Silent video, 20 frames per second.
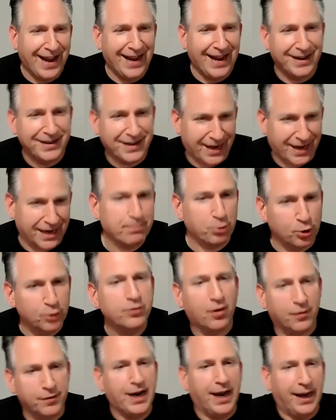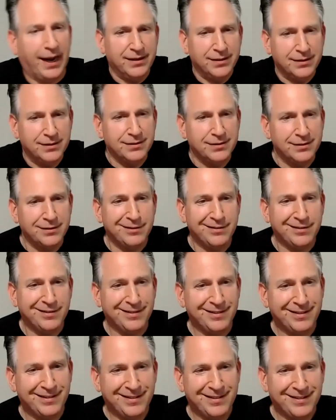and it got approved overnight.
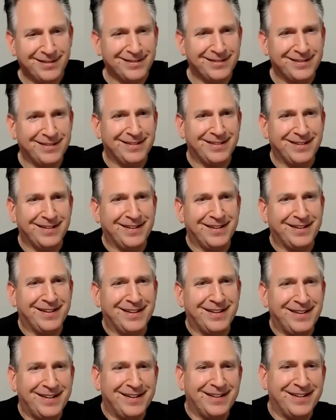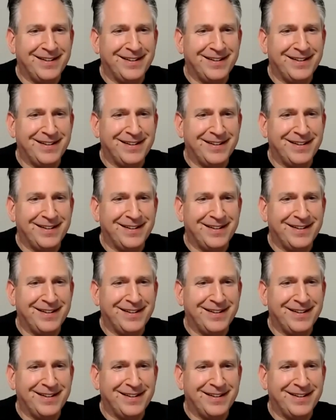Yeah. It's easy. It's